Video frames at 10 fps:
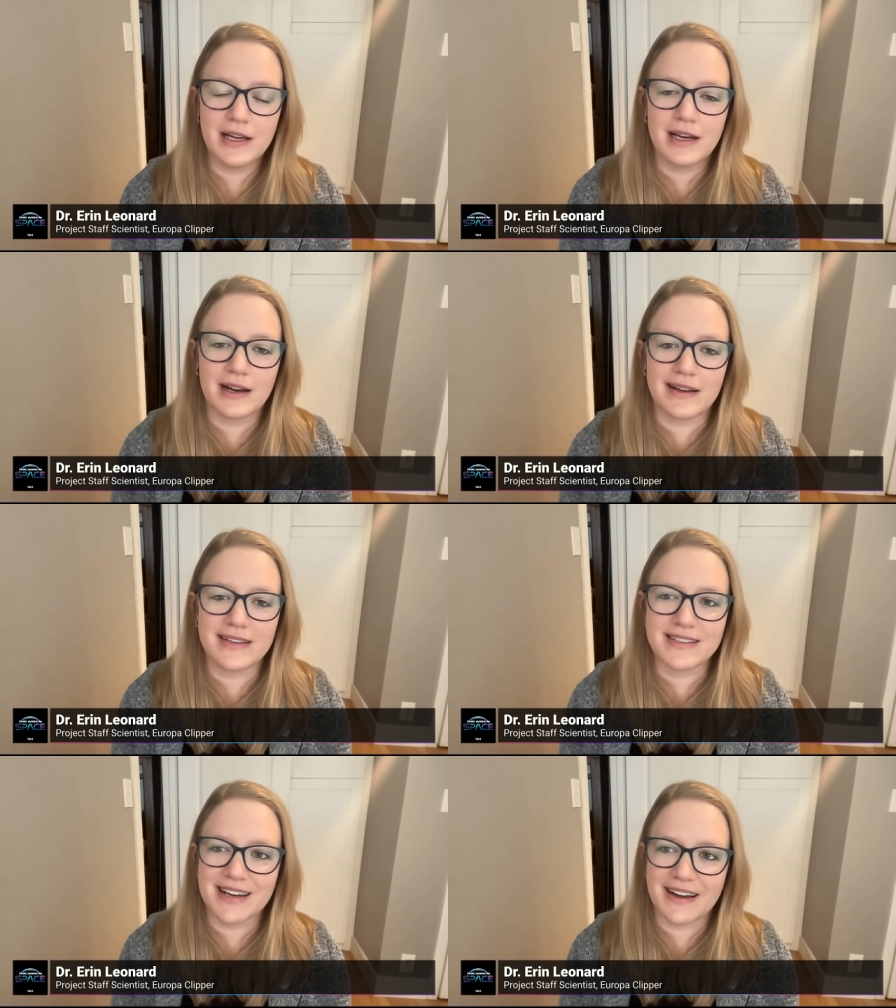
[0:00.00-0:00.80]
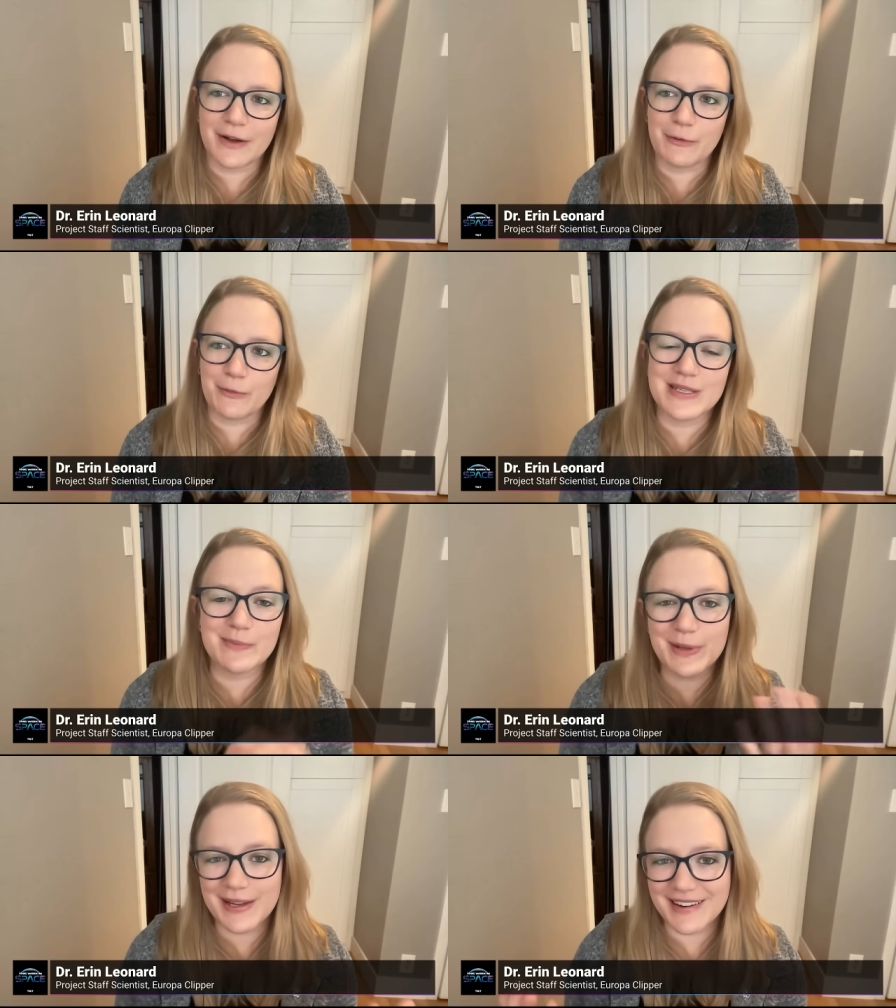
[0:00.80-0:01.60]
And I
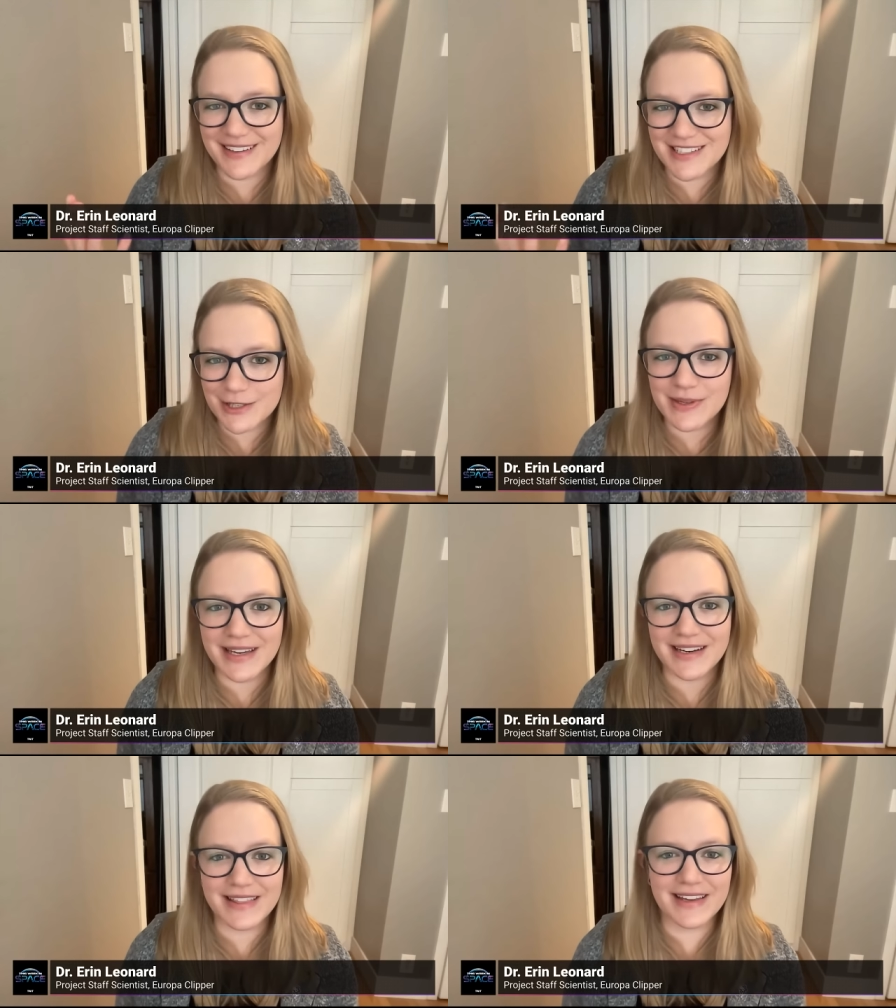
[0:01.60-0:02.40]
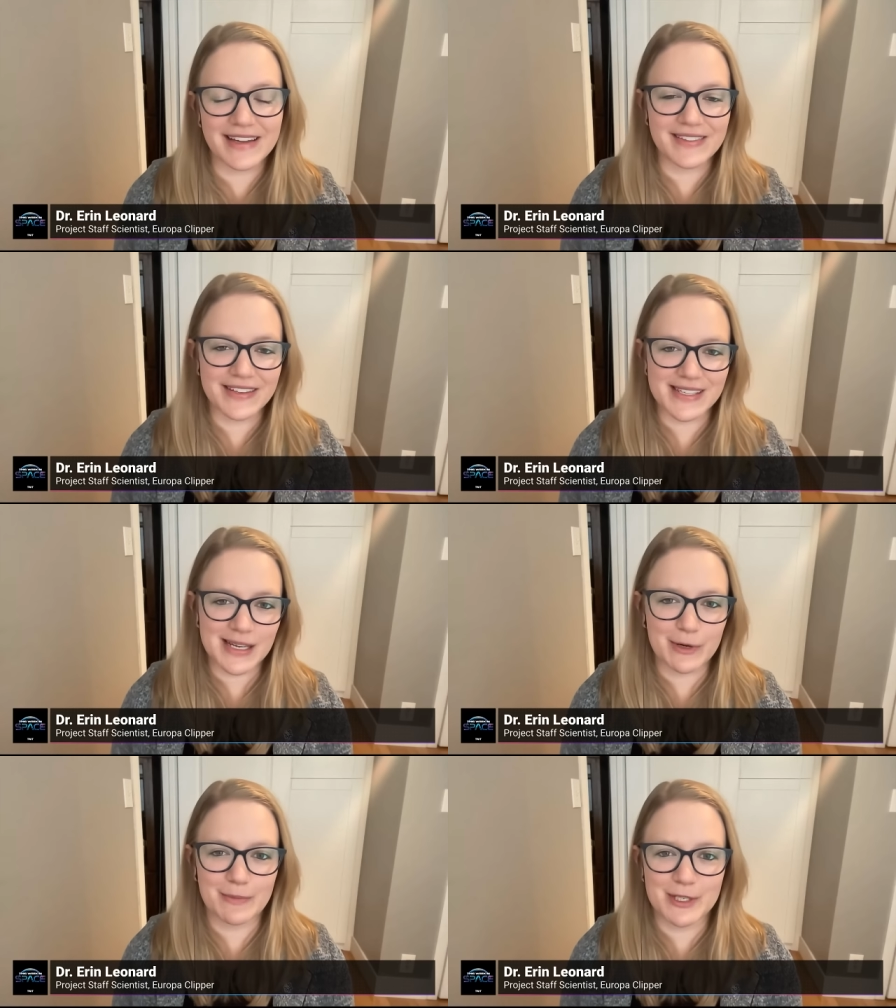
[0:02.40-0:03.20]
wasn't planning on doing anything in the
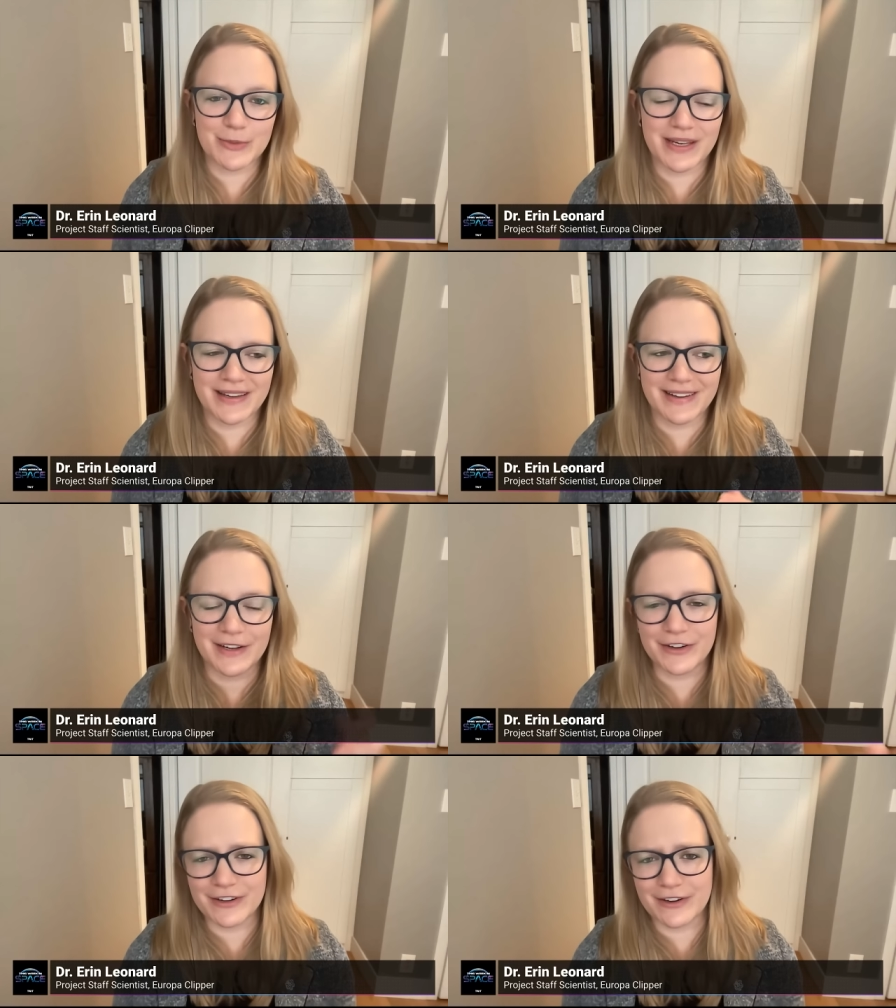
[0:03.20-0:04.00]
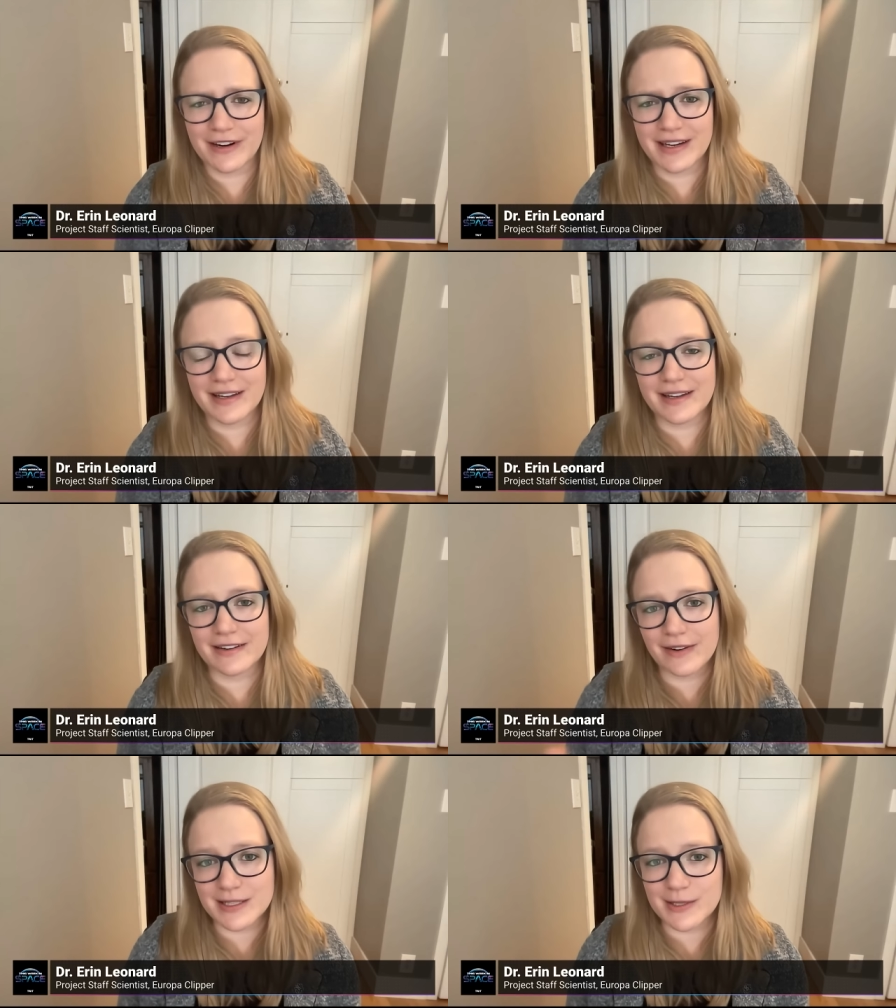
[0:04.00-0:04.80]
summer between undergrad and
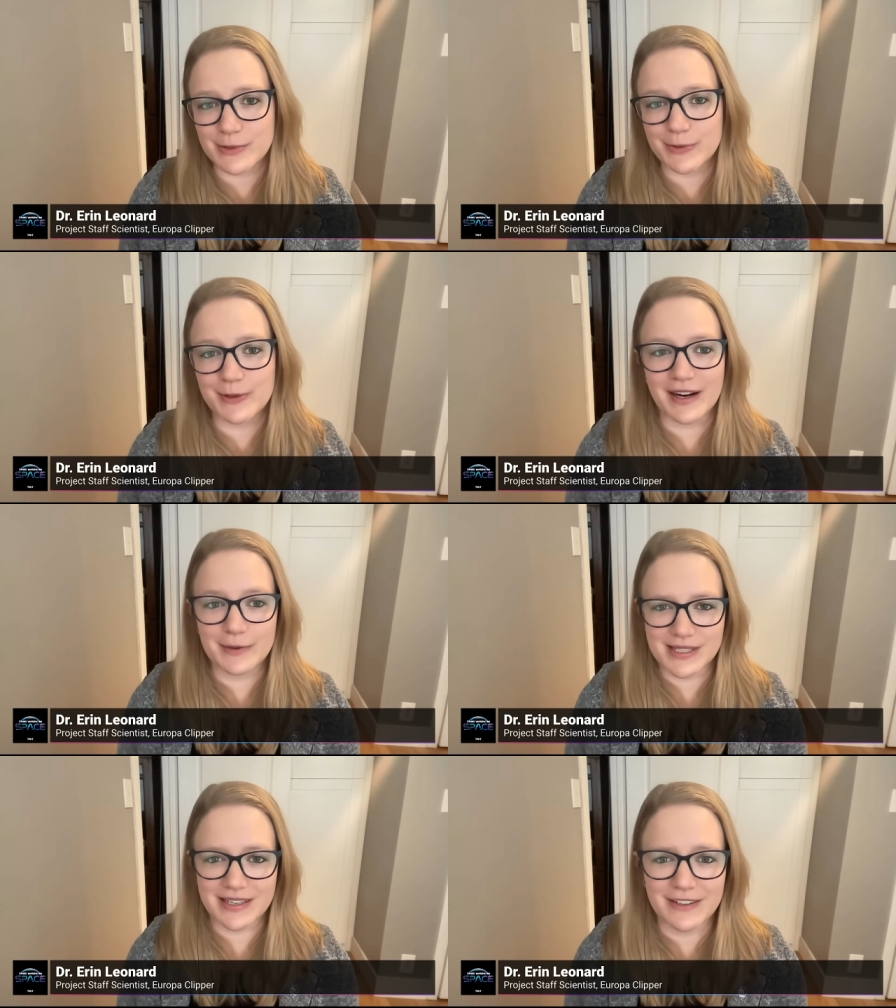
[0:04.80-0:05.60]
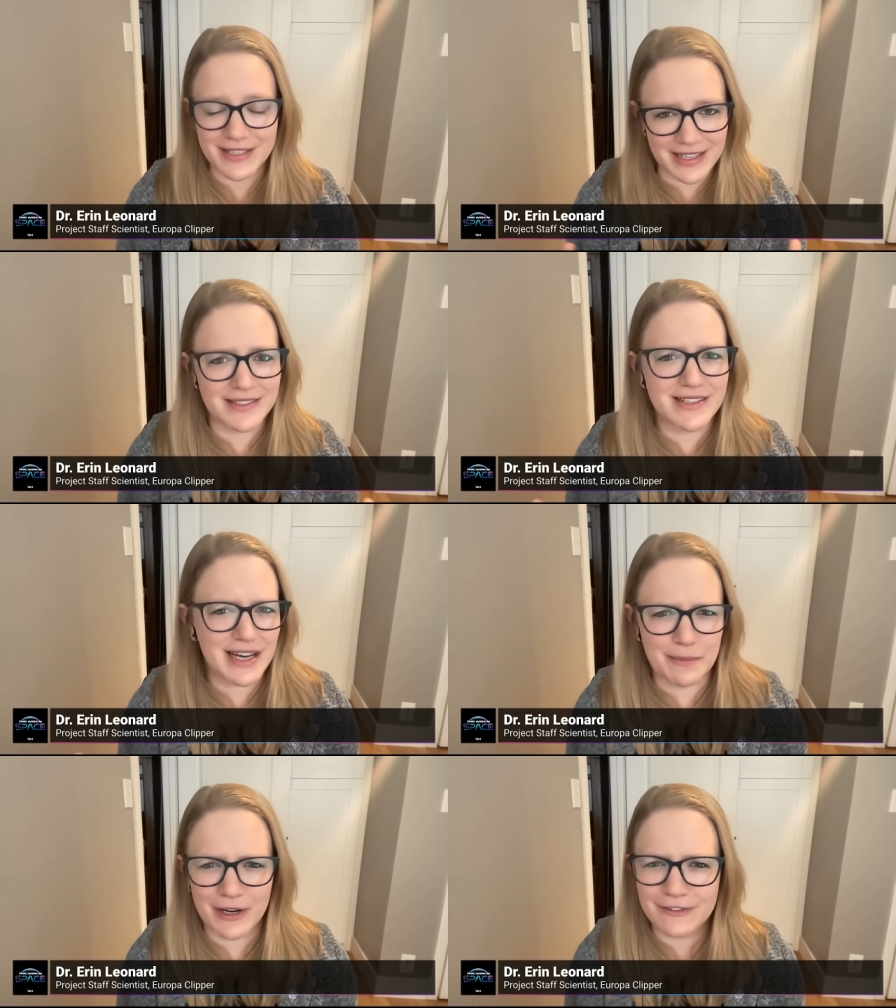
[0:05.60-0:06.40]
grad school. I was going to take
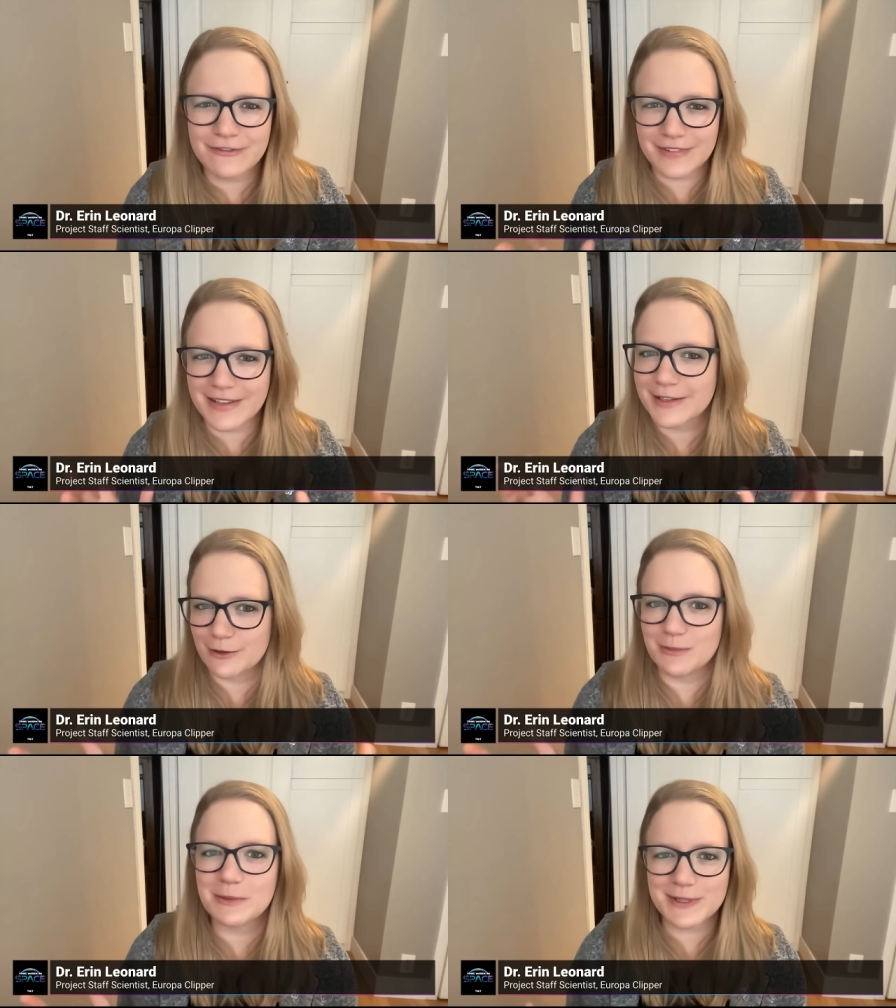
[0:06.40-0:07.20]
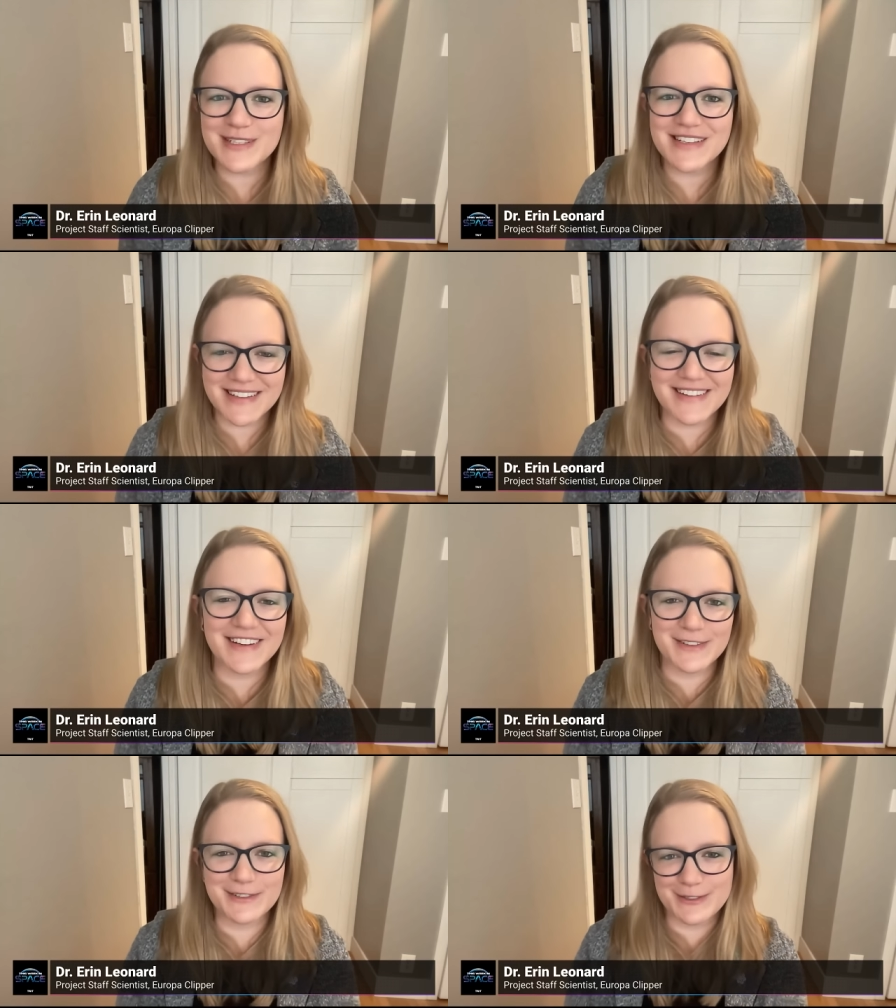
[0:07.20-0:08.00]
time off like a normal person and
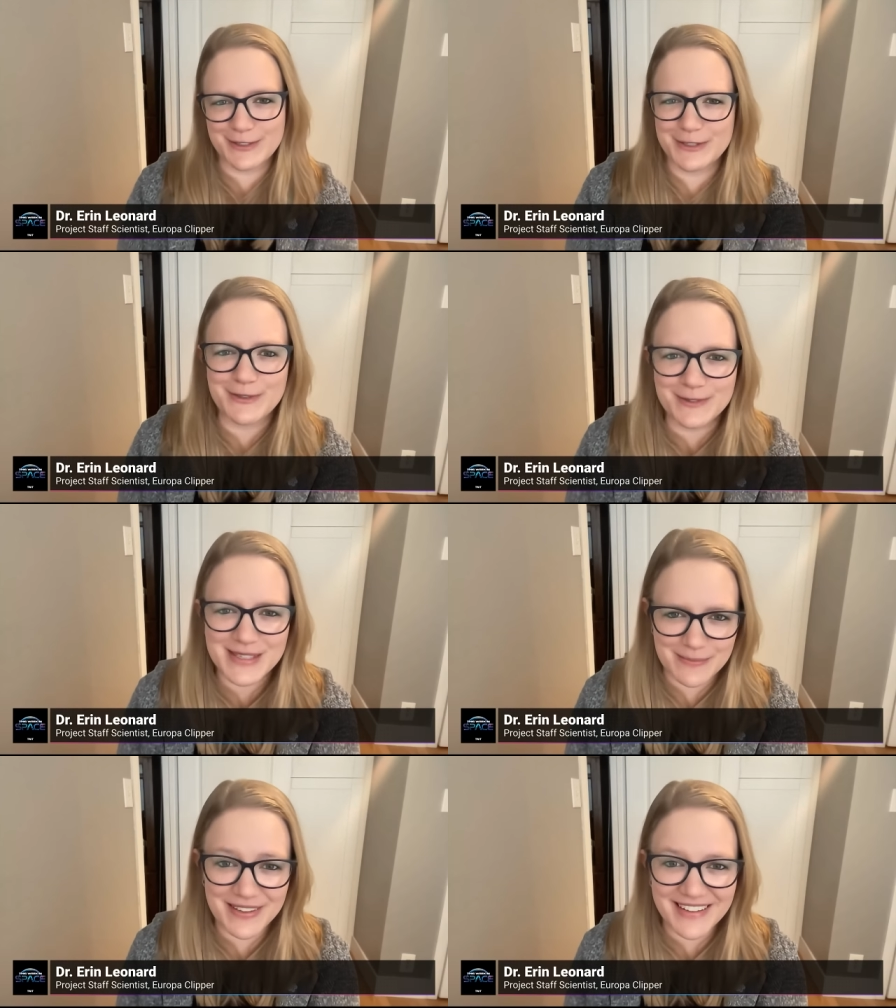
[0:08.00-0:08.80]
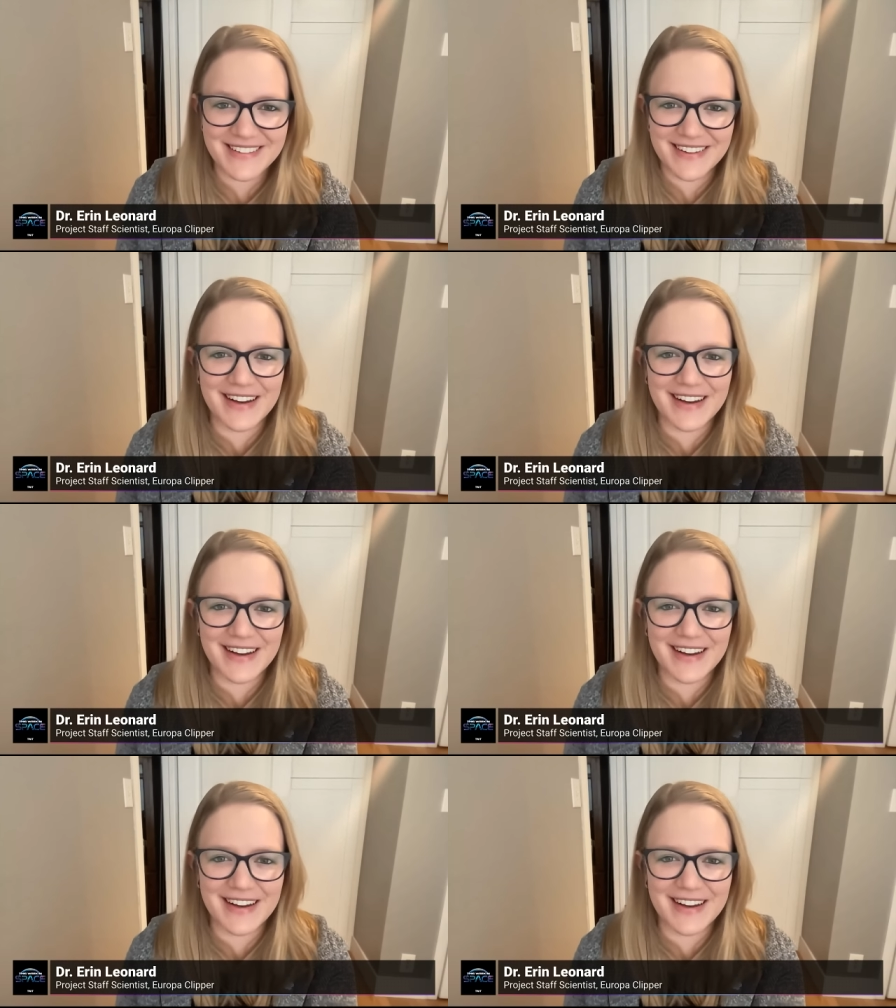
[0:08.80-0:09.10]
go do something